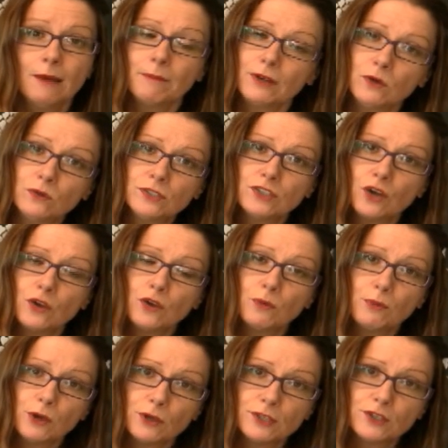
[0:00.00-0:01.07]
but also your
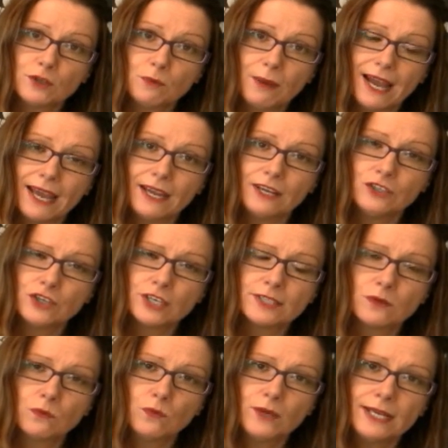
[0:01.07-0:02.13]
personal page
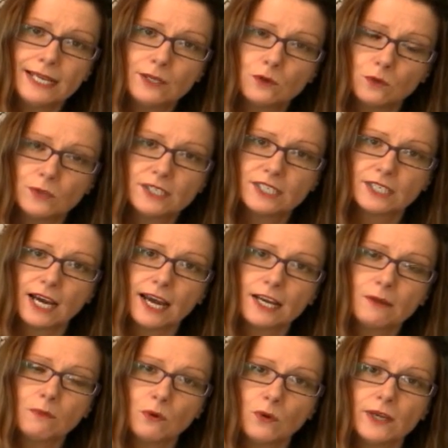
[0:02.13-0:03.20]
is a really good
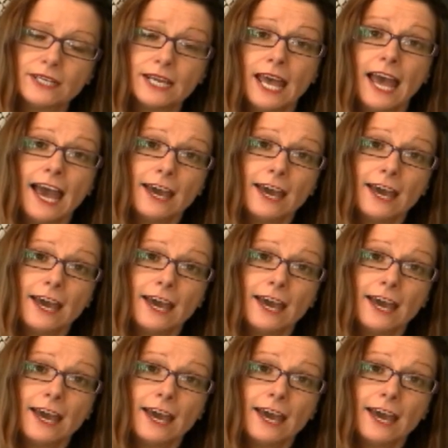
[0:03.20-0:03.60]
starting point